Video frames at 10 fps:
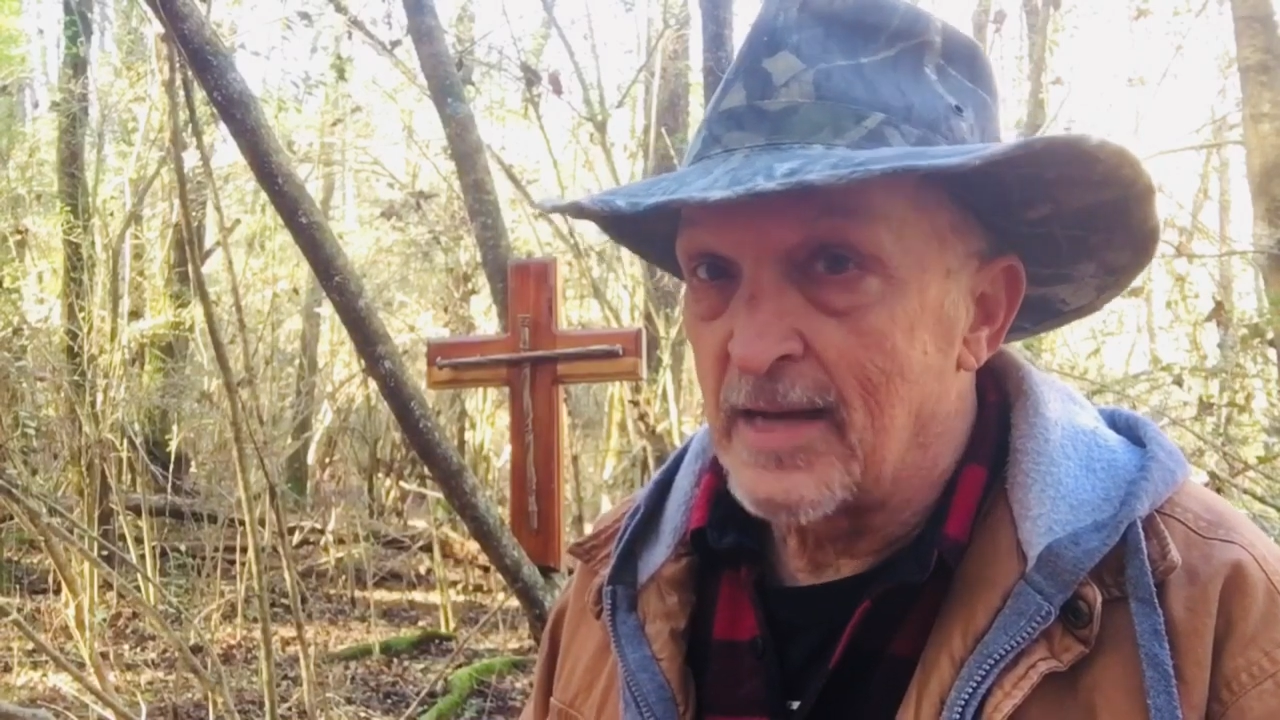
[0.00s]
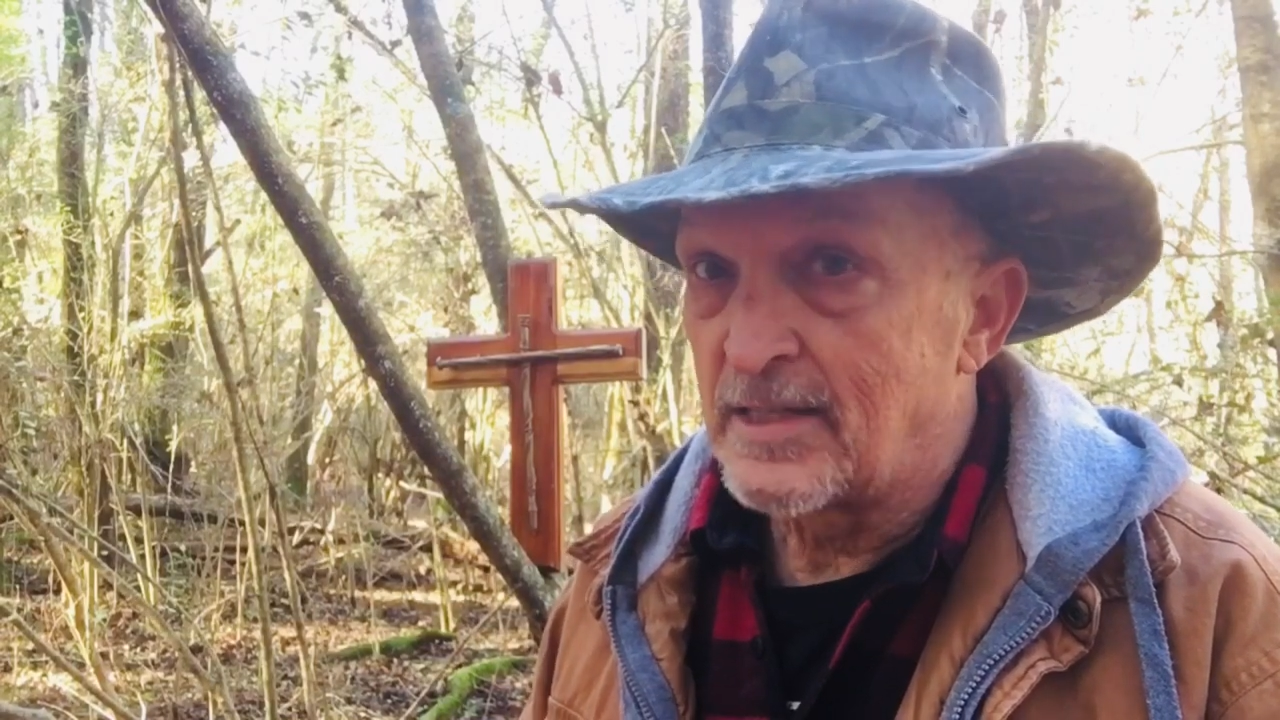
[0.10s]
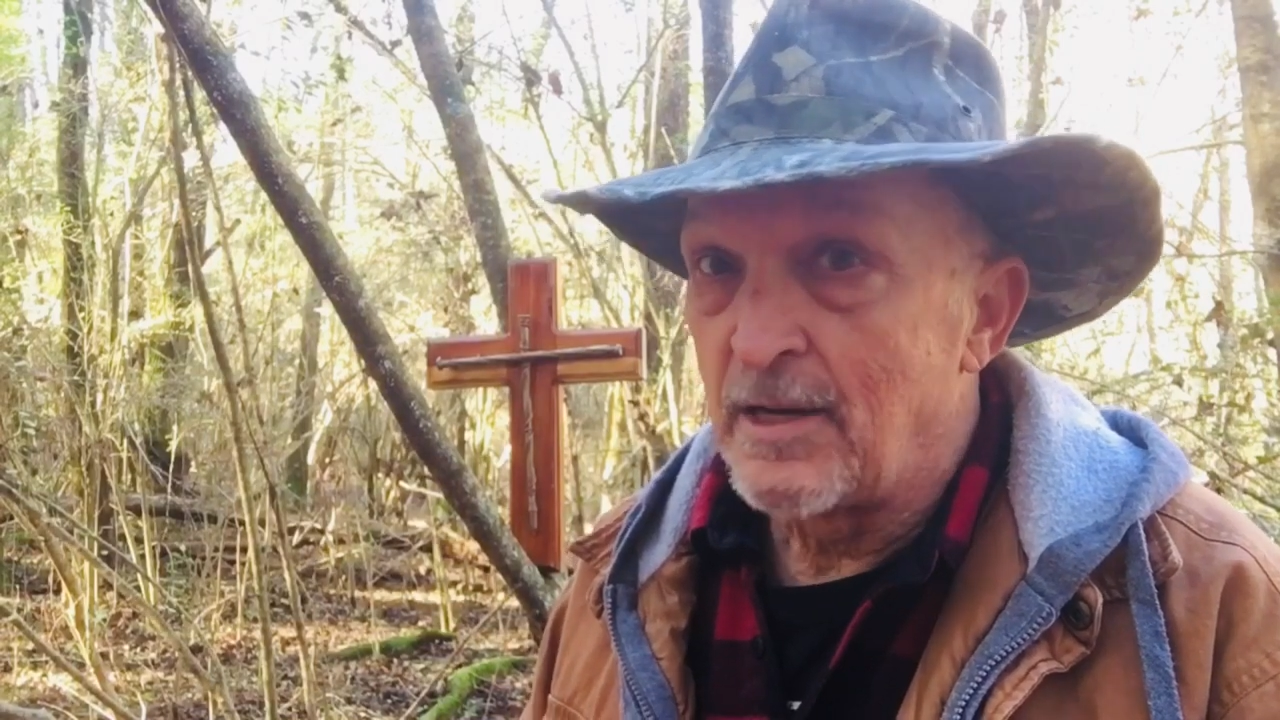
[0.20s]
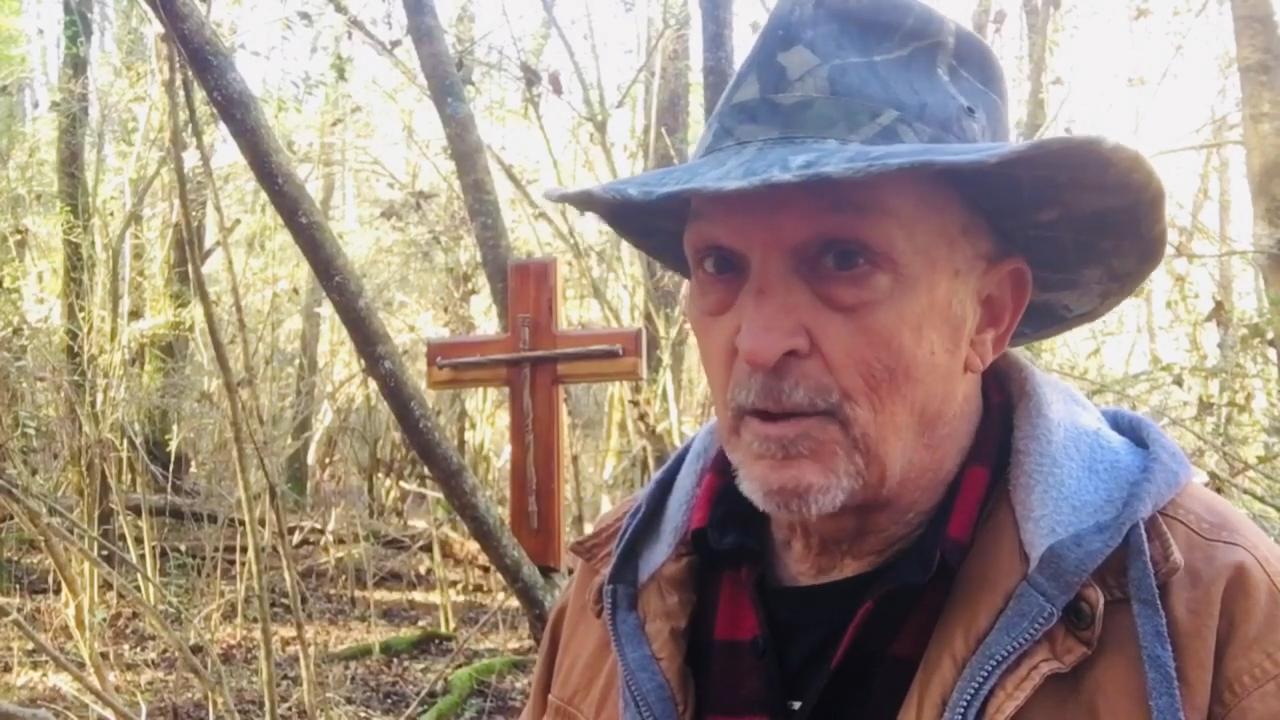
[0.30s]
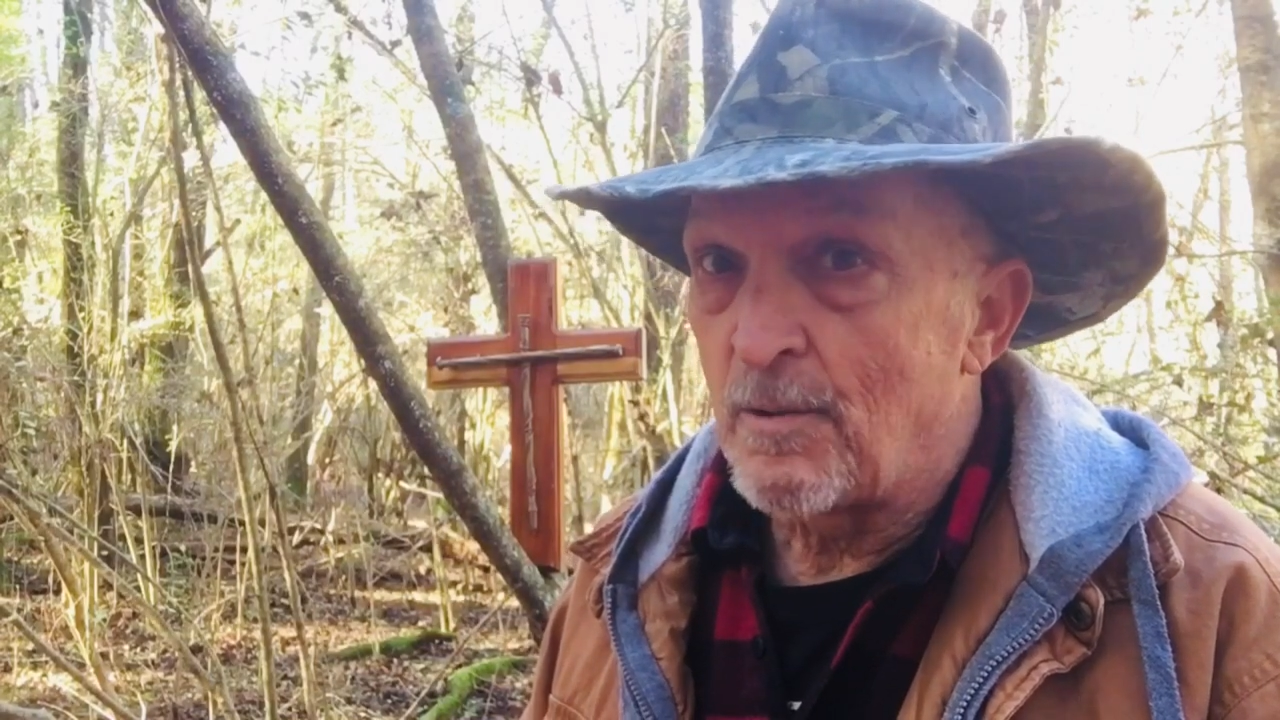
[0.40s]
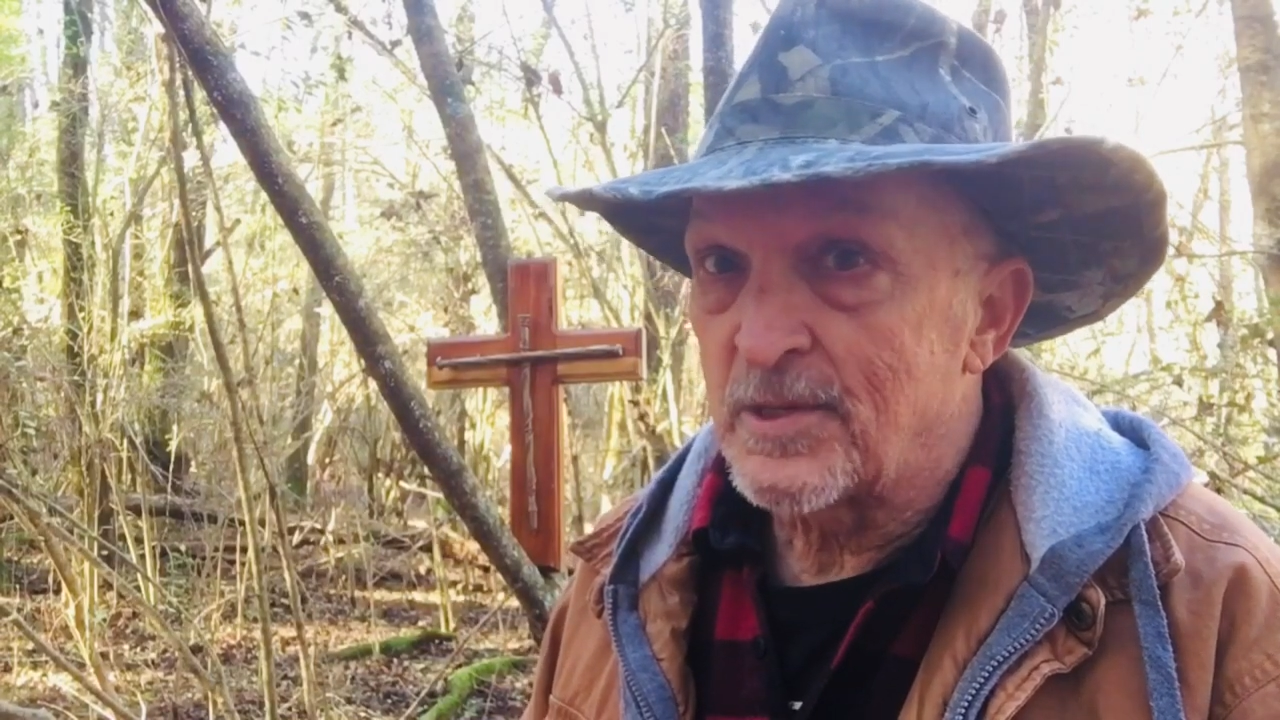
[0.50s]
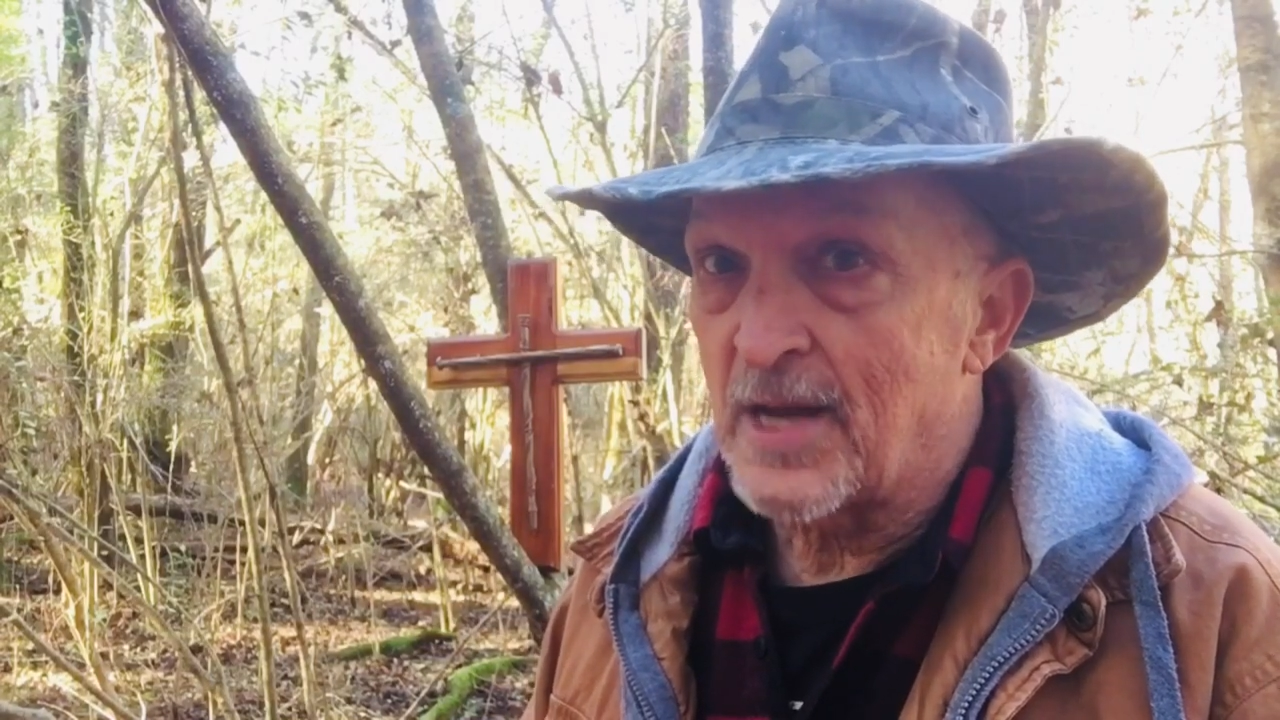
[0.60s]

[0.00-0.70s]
still don't